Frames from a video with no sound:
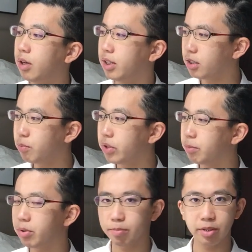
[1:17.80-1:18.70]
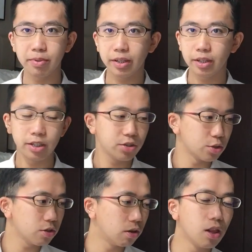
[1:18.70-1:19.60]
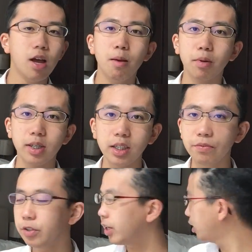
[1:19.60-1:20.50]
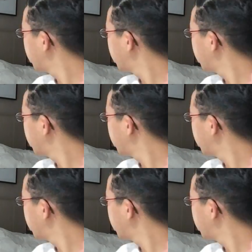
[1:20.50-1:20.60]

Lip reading: at this point I'm pretty much making it into a shawl. The last video